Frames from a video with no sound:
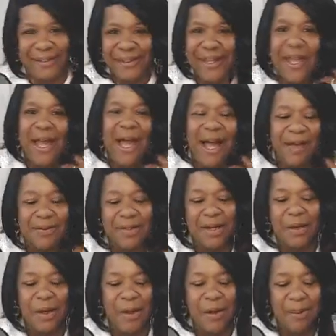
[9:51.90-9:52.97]
I was like,
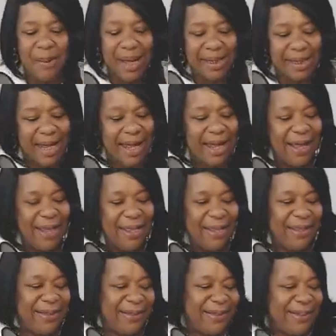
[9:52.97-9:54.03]
oh my
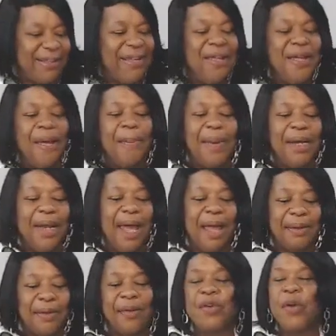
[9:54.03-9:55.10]
God. But of
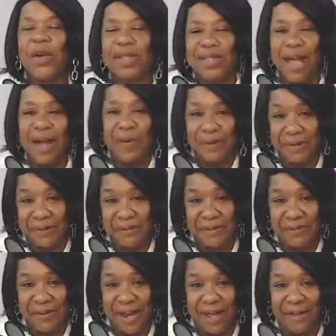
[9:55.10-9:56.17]
course, I went over to
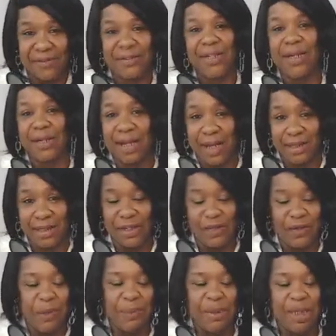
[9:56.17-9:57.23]
Ralph's and got
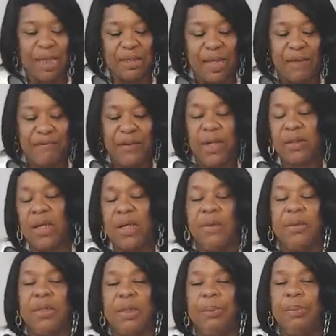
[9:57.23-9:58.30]
tissue because I felt that it
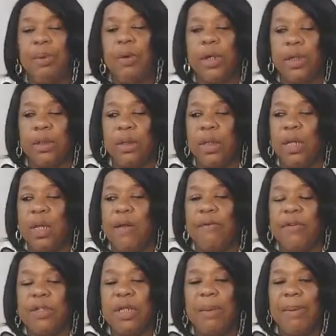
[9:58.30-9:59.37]
was important for
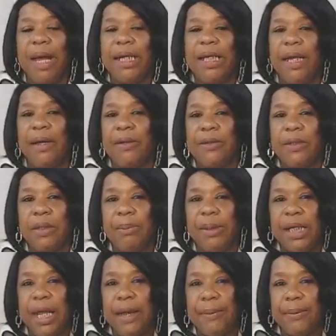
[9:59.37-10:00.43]
somebody else to be
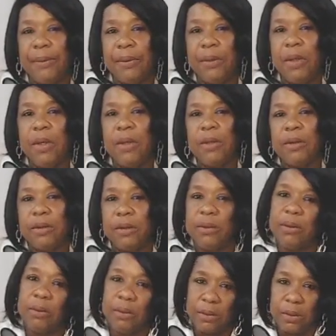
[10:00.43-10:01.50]
able
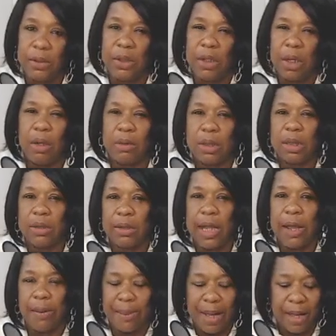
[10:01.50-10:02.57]
to, to
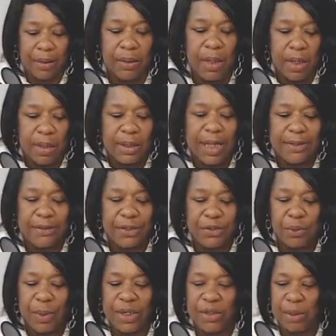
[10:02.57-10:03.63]
help out that
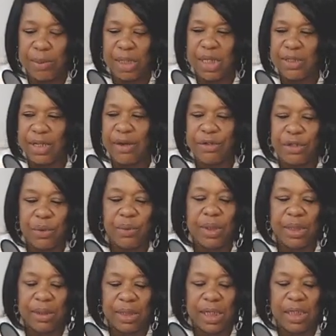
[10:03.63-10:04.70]
situation because they are doing
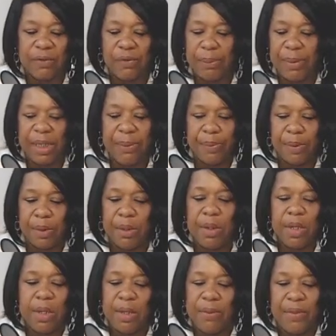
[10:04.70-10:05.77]
things for people
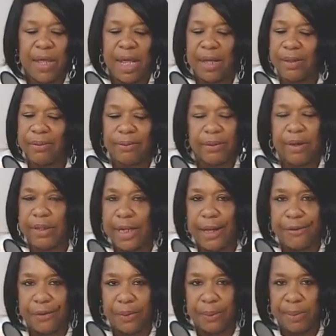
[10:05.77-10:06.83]
that are not
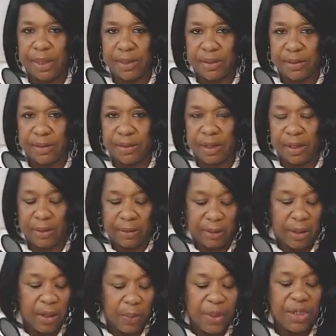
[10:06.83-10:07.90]
doing business there.
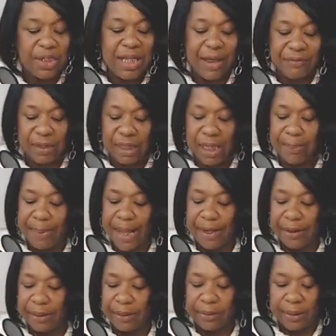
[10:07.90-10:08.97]
We just have to get
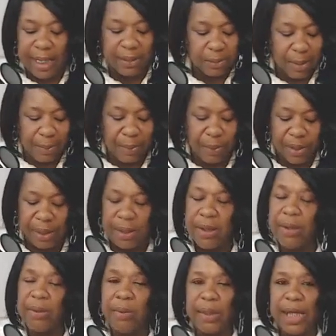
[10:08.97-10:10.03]
better. That's my point.
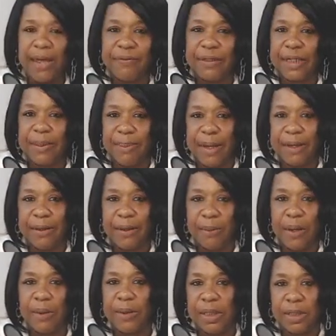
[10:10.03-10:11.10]
We have to get better at what
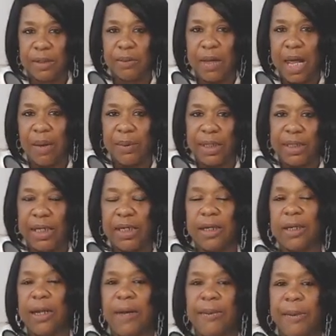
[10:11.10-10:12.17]
we do, how we think, and
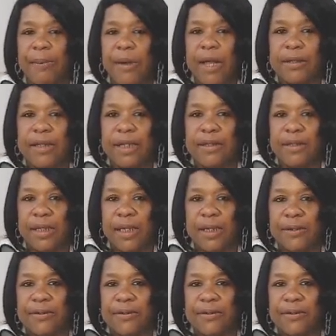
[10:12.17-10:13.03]
how we process things,